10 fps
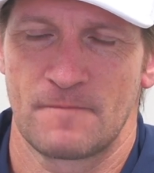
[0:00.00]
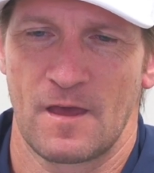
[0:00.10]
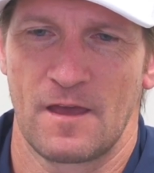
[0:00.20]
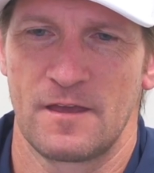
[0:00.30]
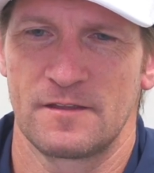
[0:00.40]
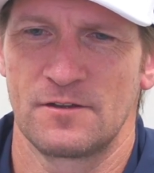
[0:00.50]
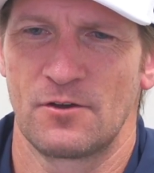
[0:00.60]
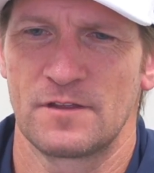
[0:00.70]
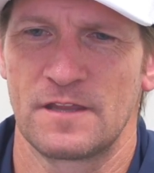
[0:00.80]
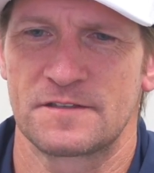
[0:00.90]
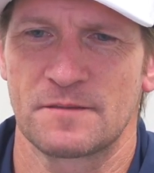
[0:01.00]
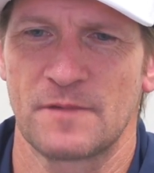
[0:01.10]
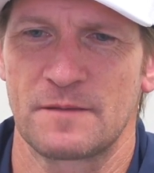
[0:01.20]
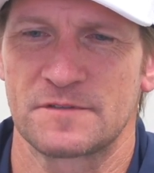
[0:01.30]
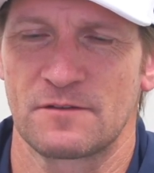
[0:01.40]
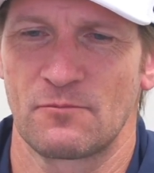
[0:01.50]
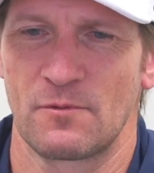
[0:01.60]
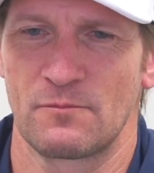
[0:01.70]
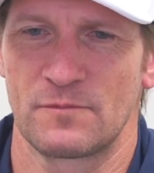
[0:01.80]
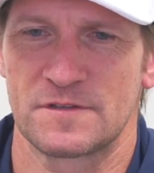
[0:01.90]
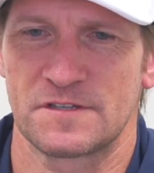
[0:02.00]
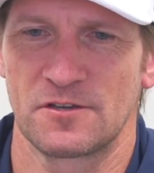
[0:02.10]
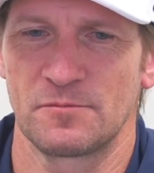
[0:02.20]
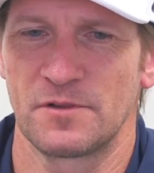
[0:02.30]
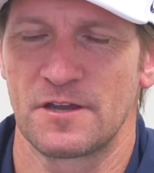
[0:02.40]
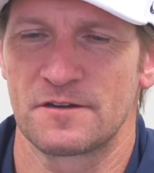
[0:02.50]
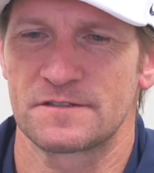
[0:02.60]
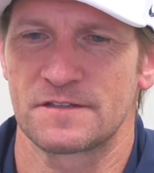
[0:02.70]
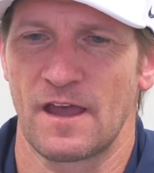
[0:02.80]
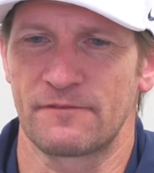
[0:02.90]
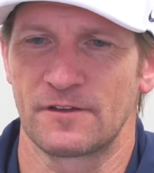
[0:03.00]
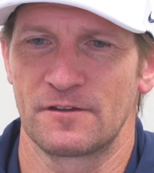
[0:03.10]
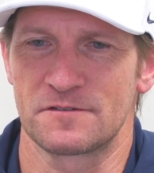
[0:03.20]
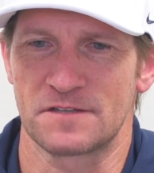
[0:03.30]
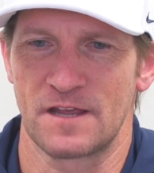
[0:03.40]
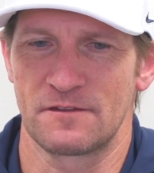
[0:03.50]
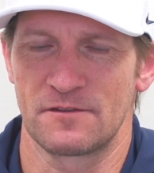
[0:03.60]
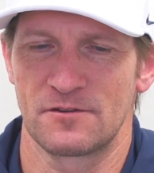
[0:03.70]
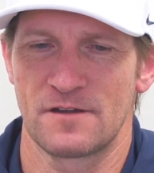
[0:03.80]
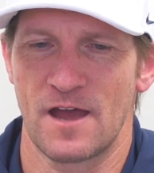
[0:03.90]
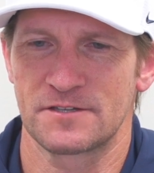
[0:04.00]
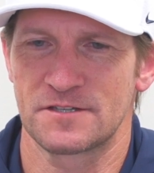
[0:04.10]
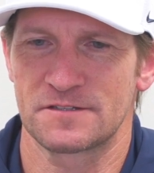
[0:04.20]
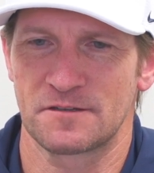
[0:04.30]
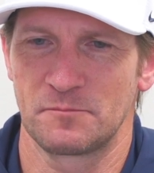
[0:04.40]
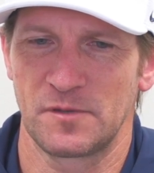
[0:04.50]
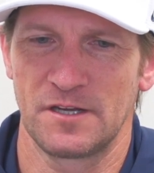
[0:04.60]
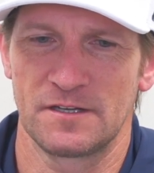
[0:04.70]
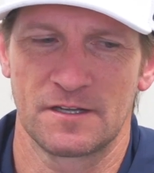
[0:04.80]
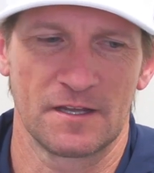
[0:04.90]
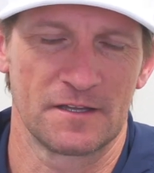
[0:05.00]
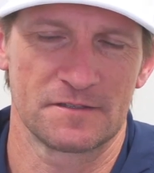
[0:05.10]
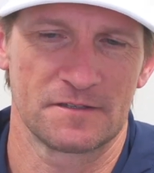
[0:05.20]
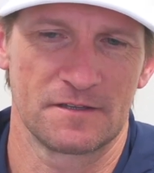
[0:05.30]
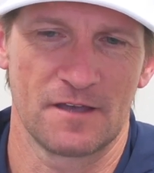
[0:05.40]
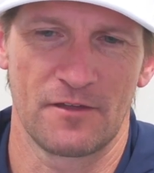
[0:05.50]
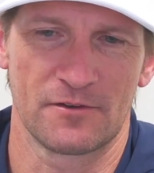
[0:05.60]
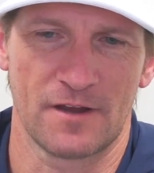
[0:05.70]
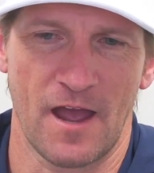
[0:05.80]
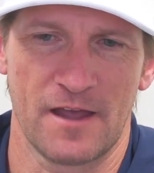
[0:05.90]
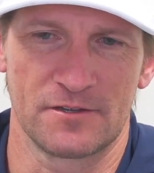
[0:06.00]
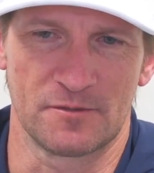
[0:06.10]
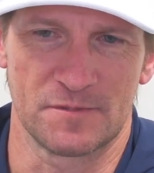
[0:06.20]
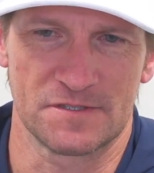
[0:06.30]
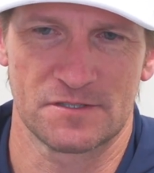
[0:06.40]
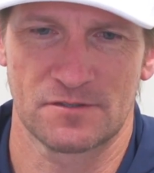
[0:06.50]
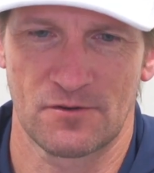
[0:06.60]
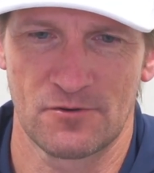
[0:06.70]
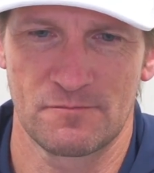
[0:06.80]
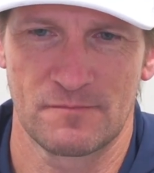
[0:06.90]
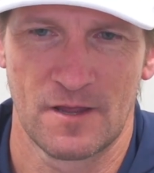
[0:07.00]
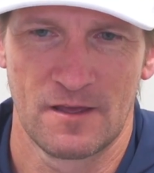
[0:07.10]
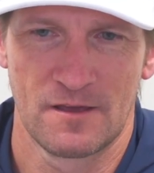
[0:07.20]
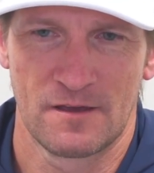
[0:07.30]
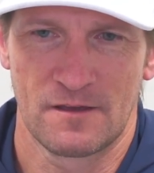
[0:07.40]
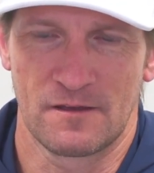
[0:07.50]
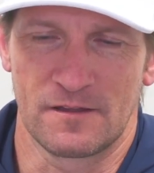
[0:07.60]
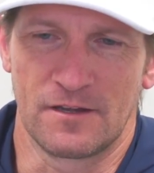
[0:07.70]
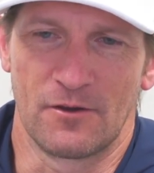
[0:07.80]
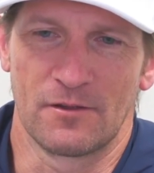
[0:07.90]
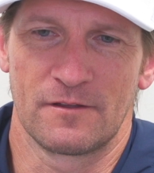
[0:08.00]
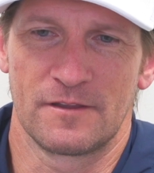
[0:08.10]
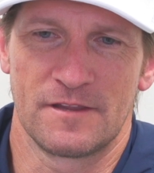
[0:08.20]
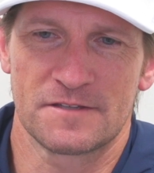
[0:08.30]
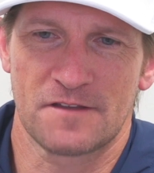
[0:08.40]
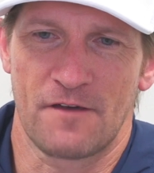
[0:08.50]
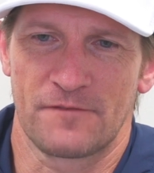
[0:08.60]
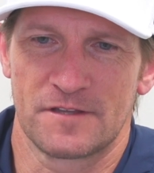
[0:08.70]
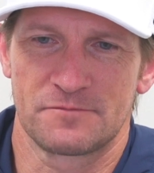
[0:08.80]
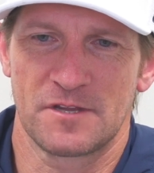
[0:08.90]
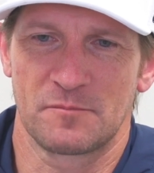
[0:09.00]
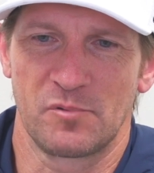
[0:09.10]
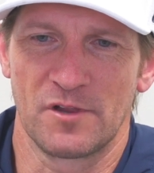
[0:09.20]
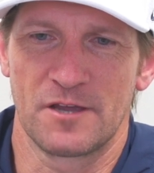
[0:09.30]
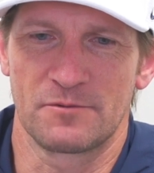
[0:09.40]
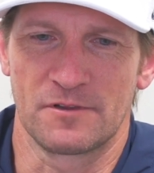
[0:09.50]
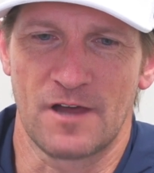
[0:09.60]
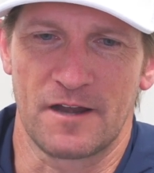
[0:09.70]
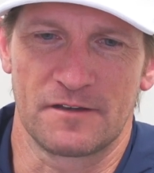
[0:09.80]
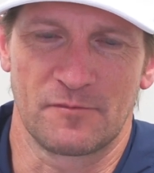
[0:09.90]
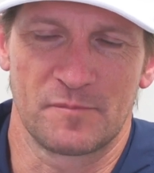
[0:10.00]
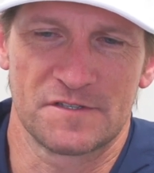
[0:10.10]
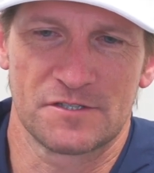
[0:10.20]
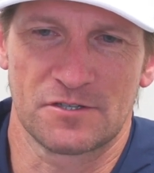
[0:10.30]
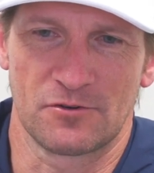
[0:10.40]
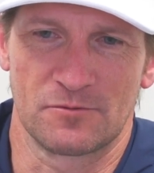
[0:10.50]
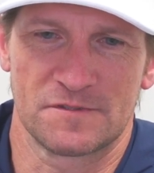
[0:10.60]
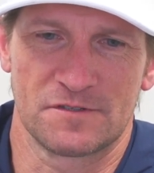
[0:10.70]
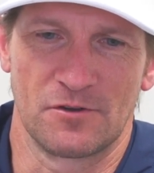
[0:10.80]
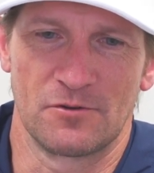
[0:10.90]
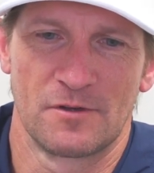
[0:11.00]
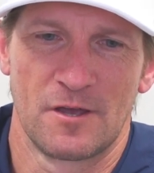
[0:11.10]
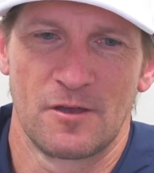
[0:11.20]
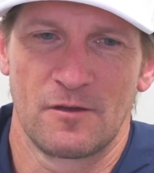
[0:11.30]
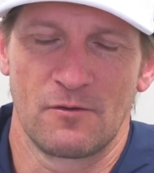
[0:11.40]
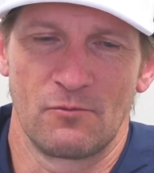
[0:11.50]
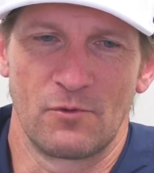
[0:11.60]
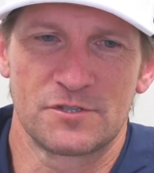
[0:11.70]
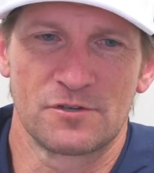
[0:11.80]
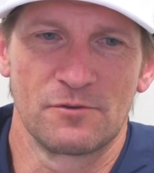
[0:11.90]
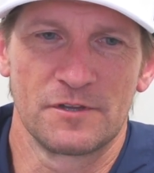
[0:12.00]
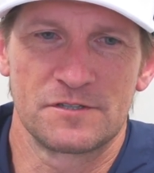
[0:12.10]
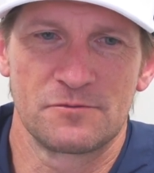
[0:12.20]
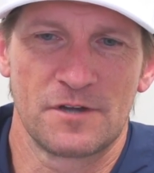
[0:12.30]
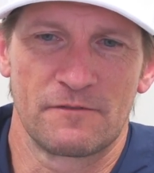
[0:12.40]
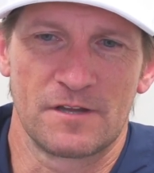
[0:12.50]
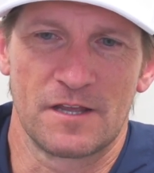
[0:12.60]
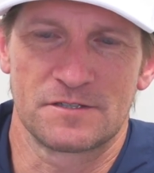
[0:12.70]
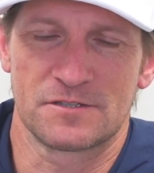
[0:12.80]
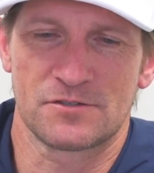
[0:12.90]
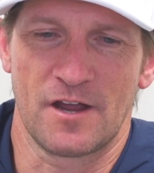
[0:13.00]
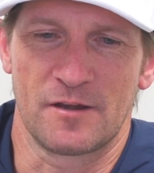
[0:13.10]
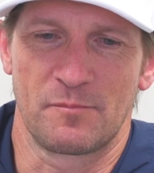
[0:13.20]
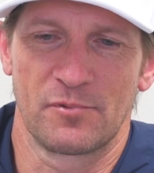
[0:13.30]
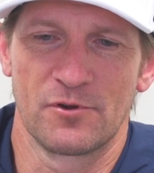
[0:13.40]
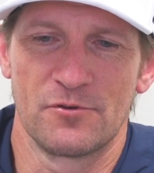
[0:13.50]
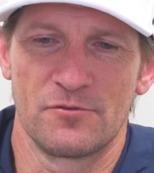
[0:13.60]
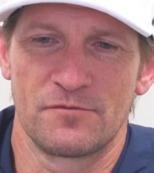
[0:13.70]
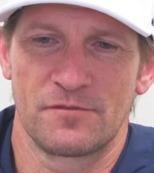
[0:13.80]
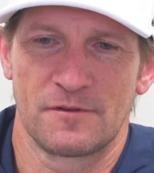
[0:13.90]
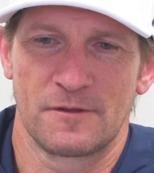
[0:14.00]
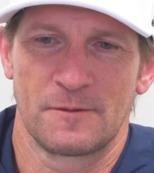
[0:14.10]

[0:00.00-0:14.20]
I, you know, and sometimes w- the skill players have to understand that you're not just competing against the other guy in your position group you know, in this offense, we can play with a lot of different position groups. So what you're really doing every day is just trying to prove